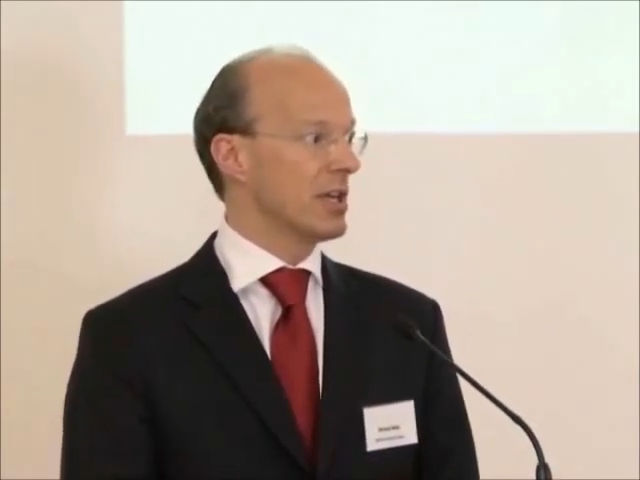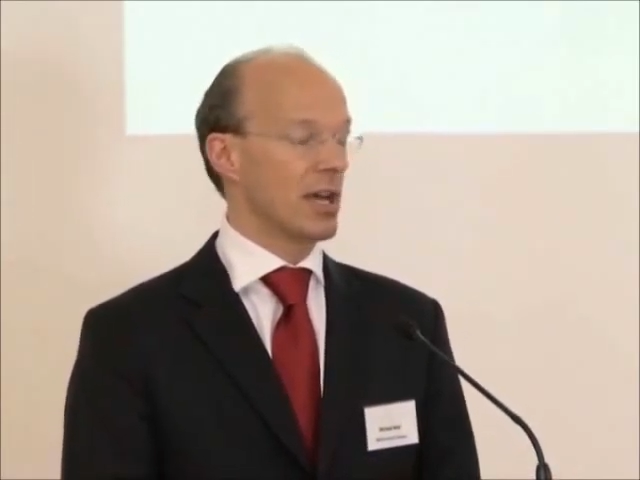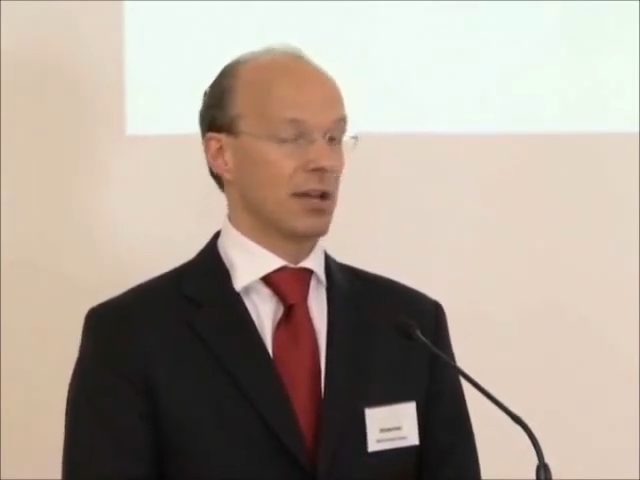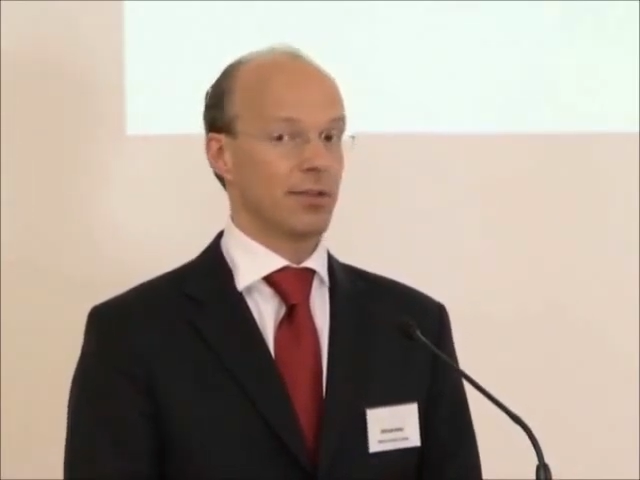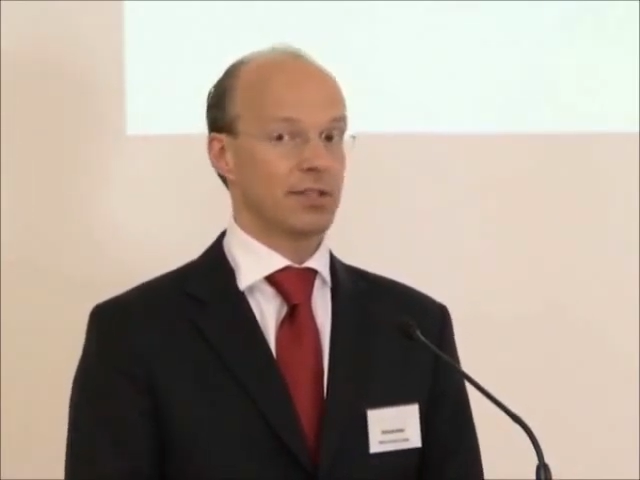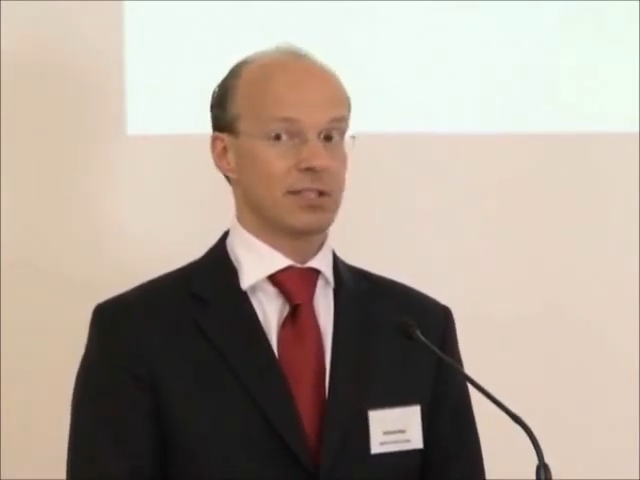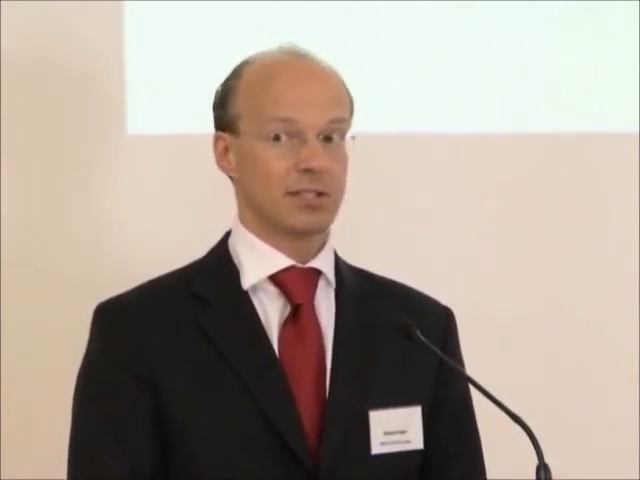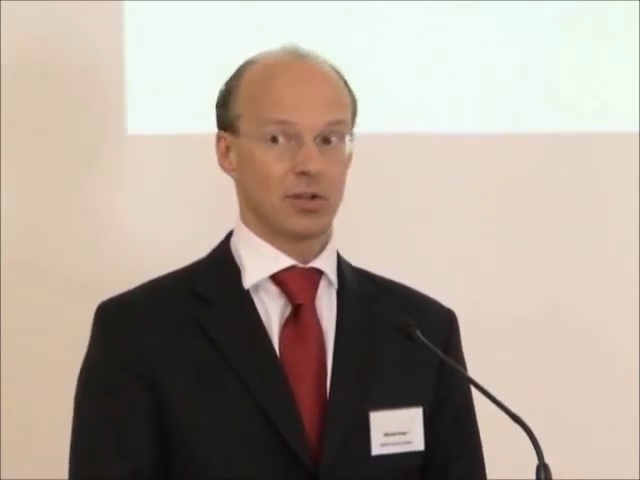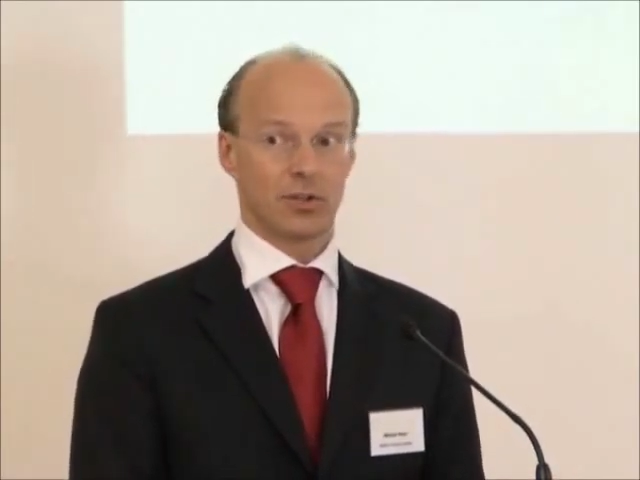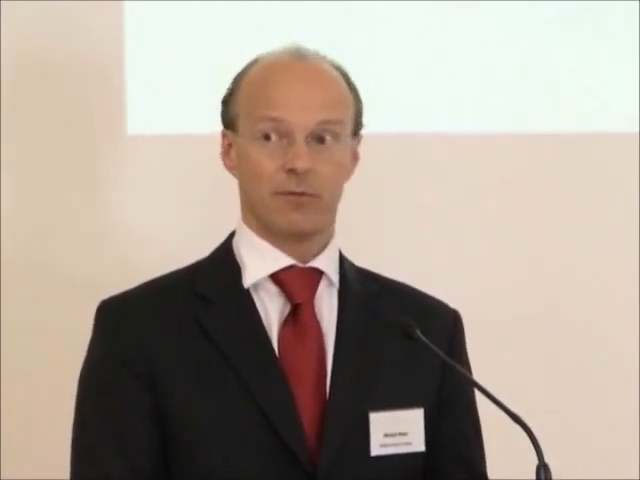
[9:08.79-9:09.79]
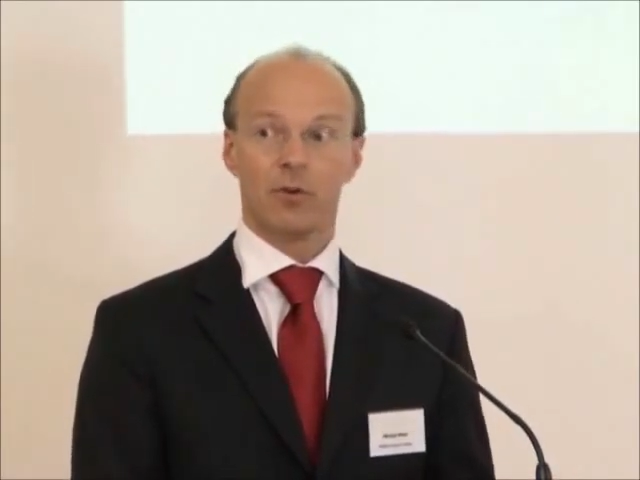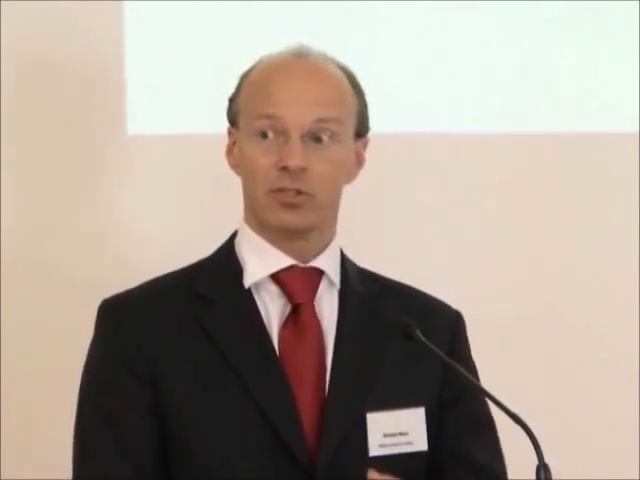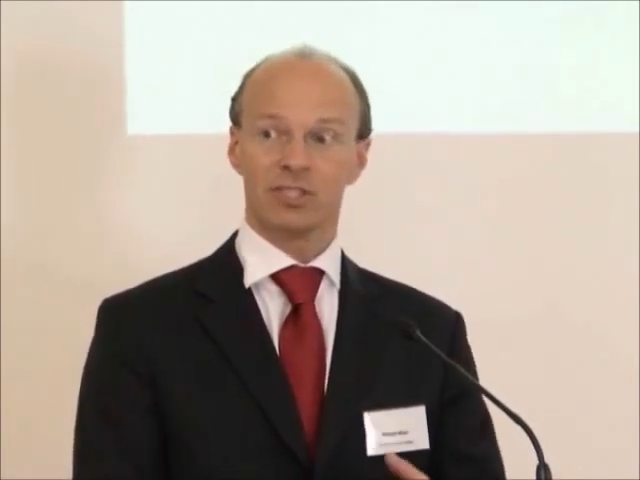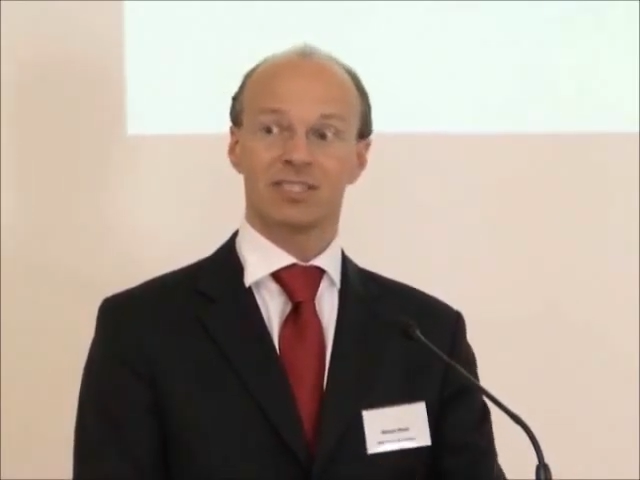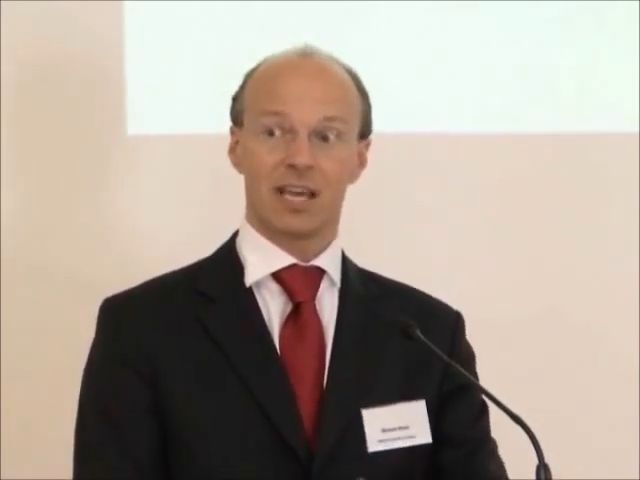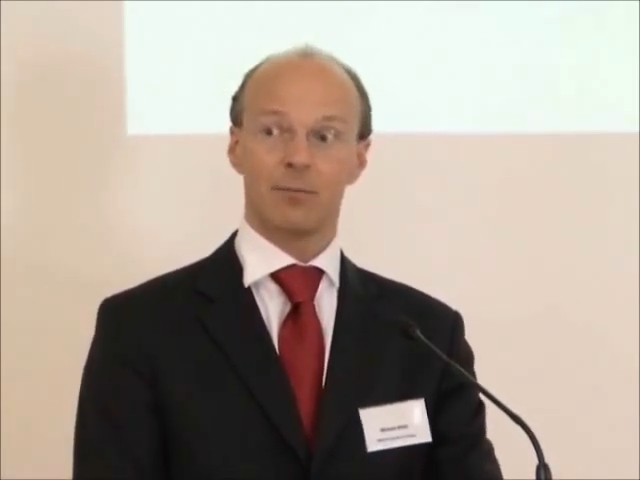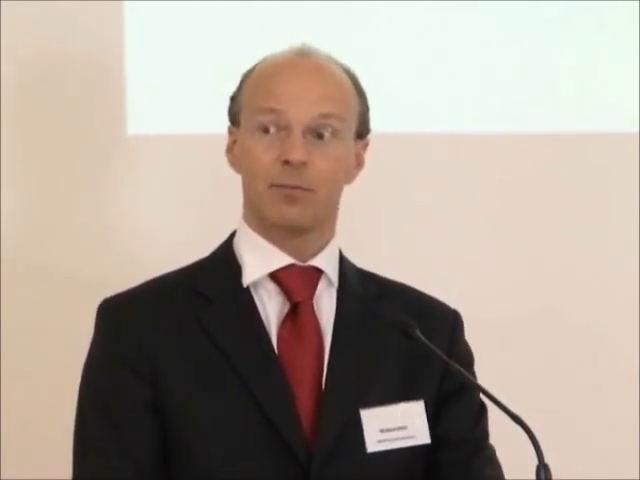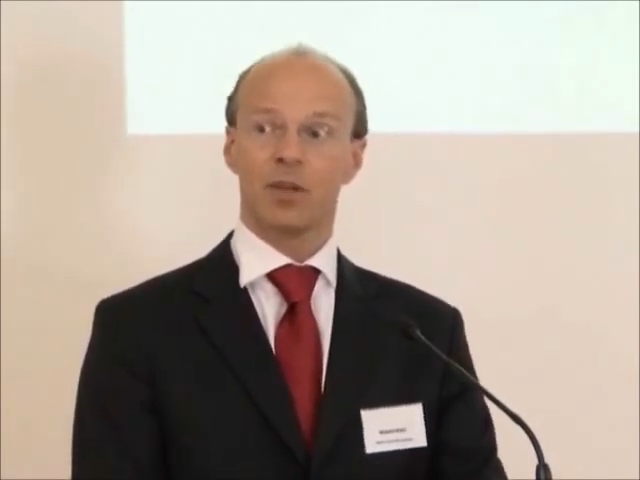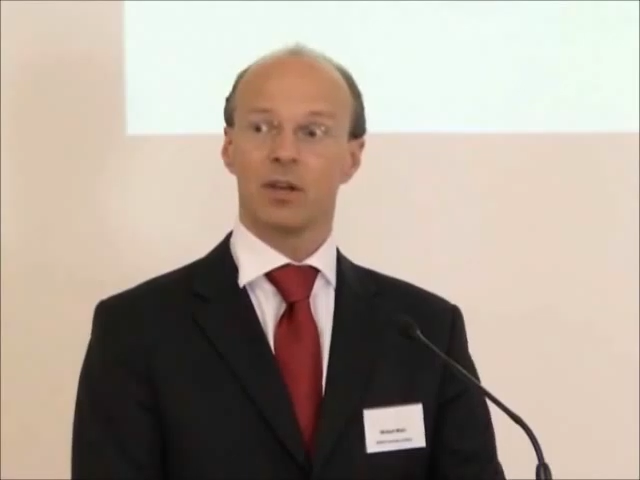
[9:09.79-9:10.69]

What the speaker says: And this is not the first attempt,